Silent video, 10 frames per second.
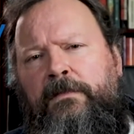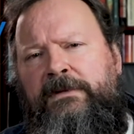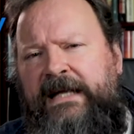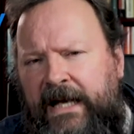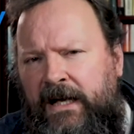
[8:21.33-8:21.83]

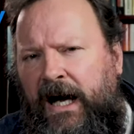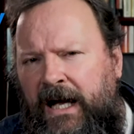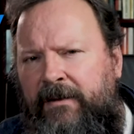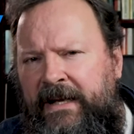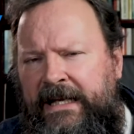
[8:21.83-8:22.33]
the
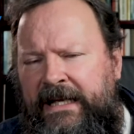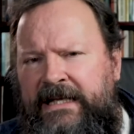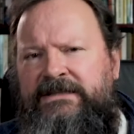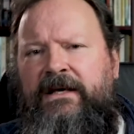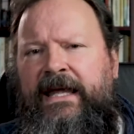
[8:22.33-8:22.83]
economy
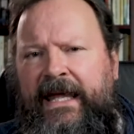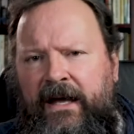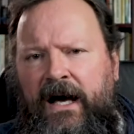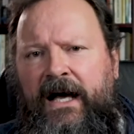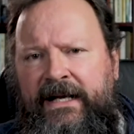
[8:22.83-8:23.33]
is a
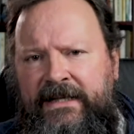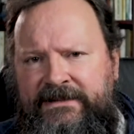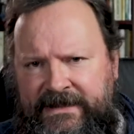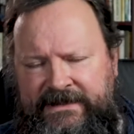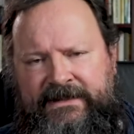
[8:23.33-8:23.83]
chaotic
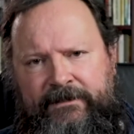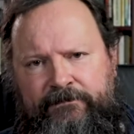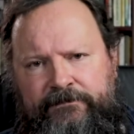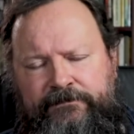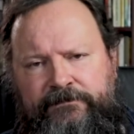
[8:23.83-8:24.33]
system,
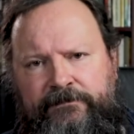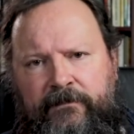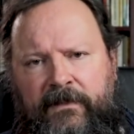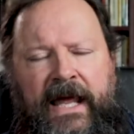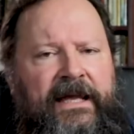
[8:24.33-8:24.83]

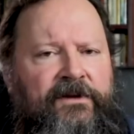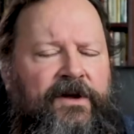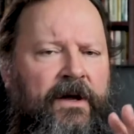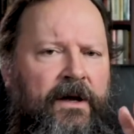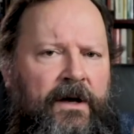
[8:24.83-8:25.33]
and
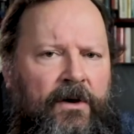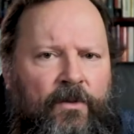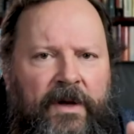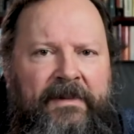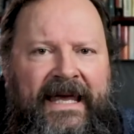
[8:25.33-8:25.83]

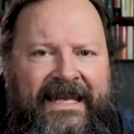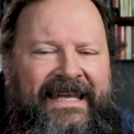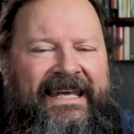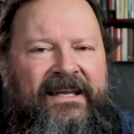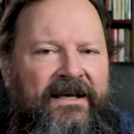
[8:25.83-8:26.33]
we may
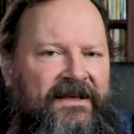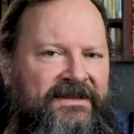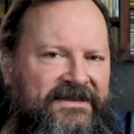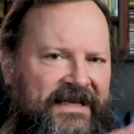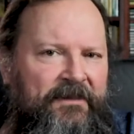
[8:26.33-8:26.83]
need a
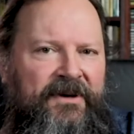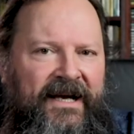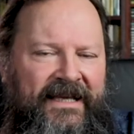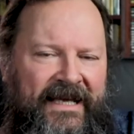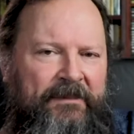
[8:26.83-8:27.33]

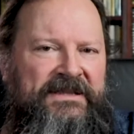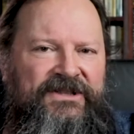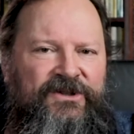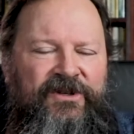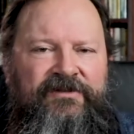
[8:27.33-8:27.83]
separate
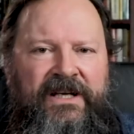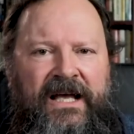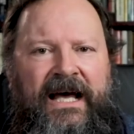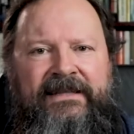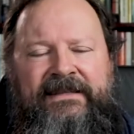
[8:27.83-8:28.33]
episode of The
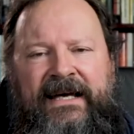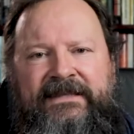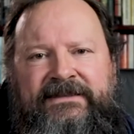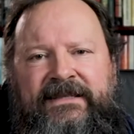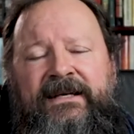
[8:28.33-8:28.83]

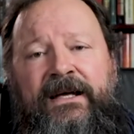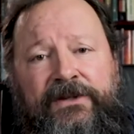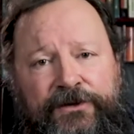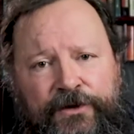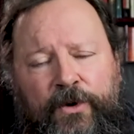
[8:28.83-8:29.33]
Context
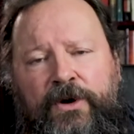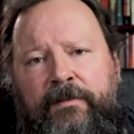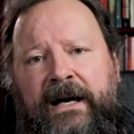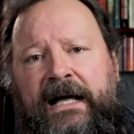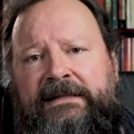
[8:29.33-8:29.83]
to talk
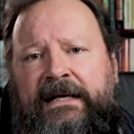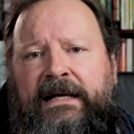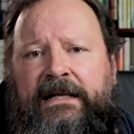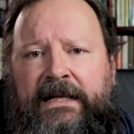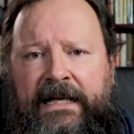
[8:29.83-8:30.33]
about
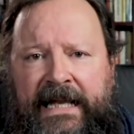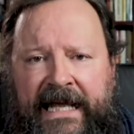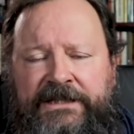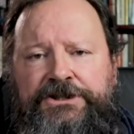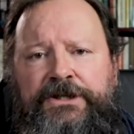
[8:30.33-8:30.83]
the
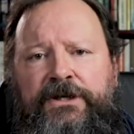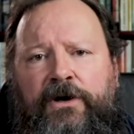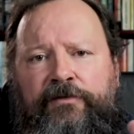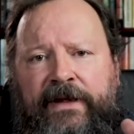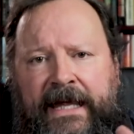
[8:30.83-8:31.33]
nature
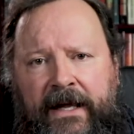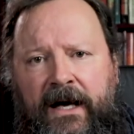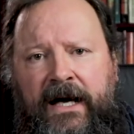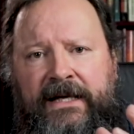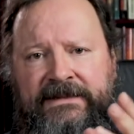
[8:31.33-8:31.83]
of
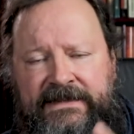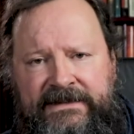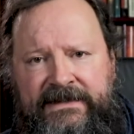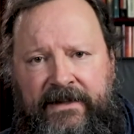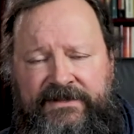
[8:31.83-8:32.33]
chaotic
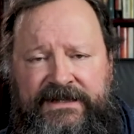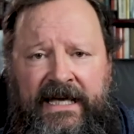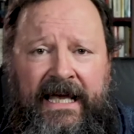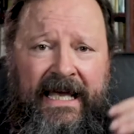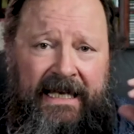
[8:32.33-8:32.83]
systems
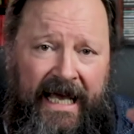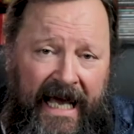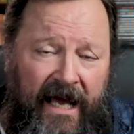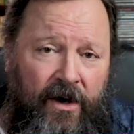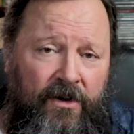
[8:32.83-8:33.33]
and
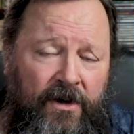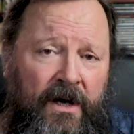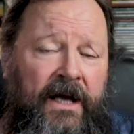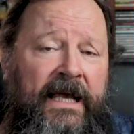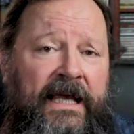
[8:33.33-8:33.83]
how,
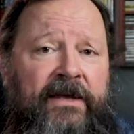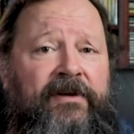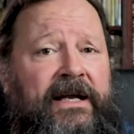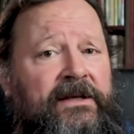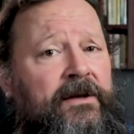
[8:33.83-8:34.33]

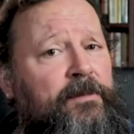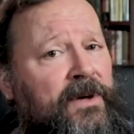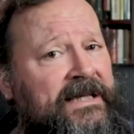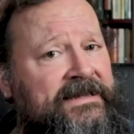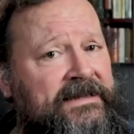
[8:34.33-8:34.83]
even in the
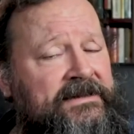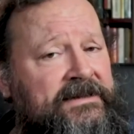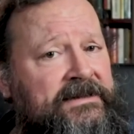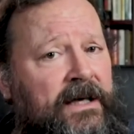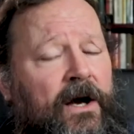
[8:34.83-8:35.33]

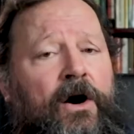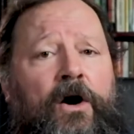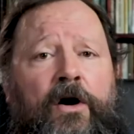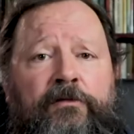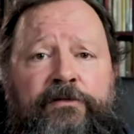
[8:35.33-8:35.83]
presence
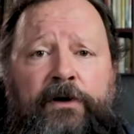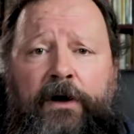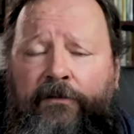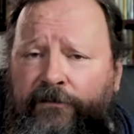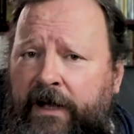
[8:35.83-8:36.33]
of
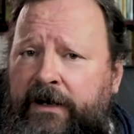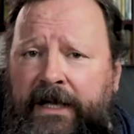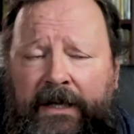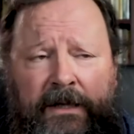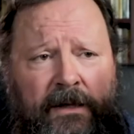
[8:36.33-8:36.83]

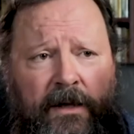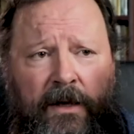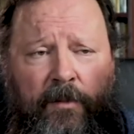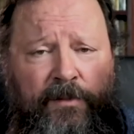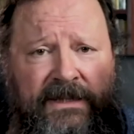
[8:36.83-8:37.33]
very
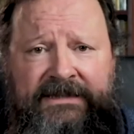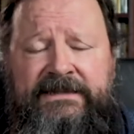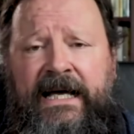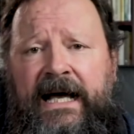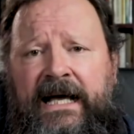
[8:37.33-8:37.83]

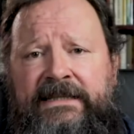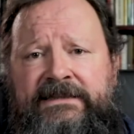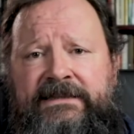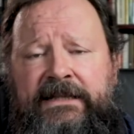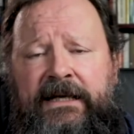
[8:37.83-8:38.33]

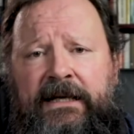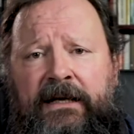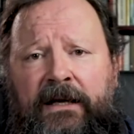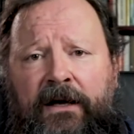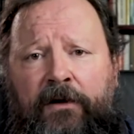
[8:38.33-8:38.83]
precise
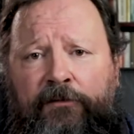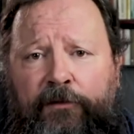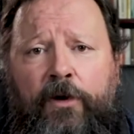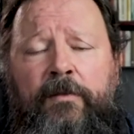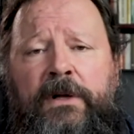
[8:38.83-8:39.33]

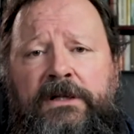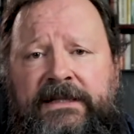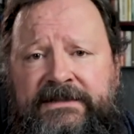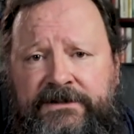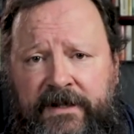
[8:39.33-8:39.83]
formal
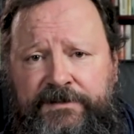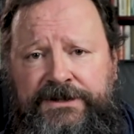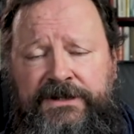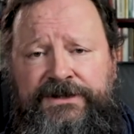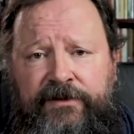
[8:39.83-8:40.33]

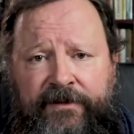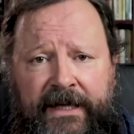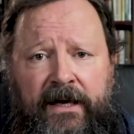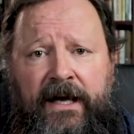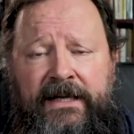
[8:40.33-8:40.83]
descriptions of
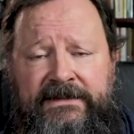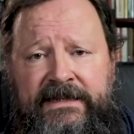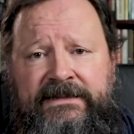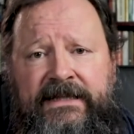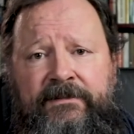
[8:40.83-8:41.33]
chaotic
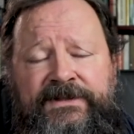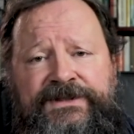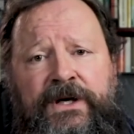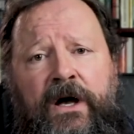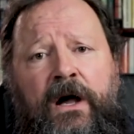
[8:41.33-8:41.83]

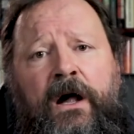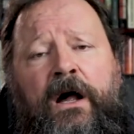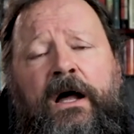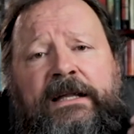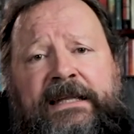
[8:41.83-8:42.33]
systems,
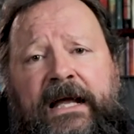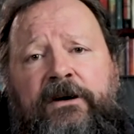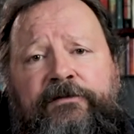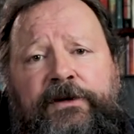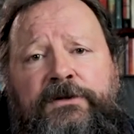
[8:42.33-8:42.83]

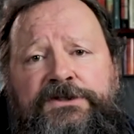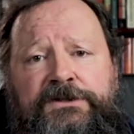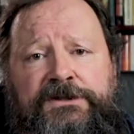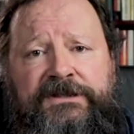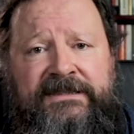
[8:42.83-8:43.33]
their
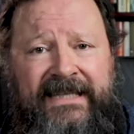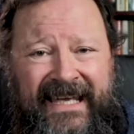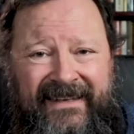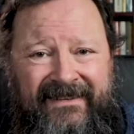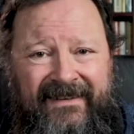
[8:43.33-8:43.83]
future
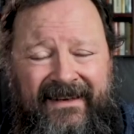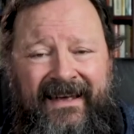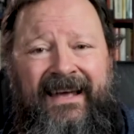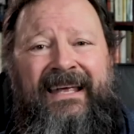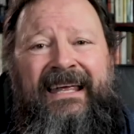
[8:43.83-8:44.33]
state
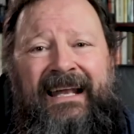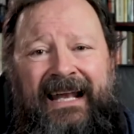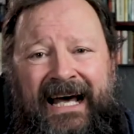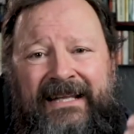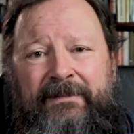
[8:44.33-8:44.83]

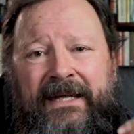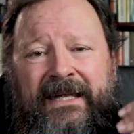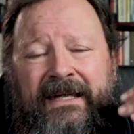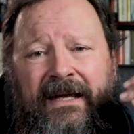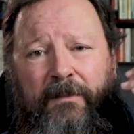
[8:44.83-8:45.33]
cannot
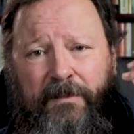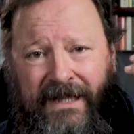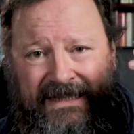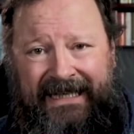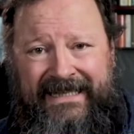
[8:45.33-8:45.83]
be
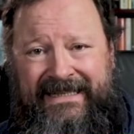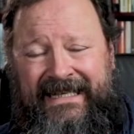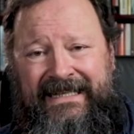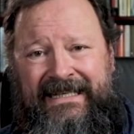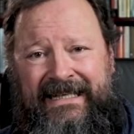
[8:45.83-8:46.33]

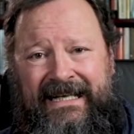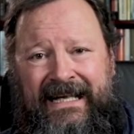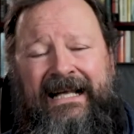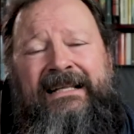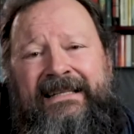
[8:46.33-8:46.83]
predicted.
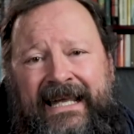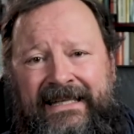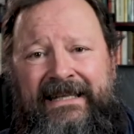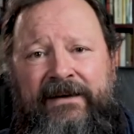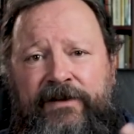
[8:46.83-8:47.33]
They
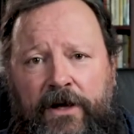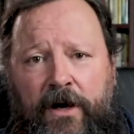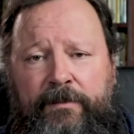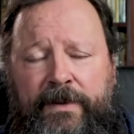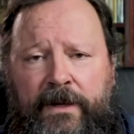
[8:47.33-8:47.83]

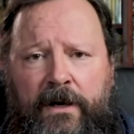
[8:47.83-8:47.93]
develop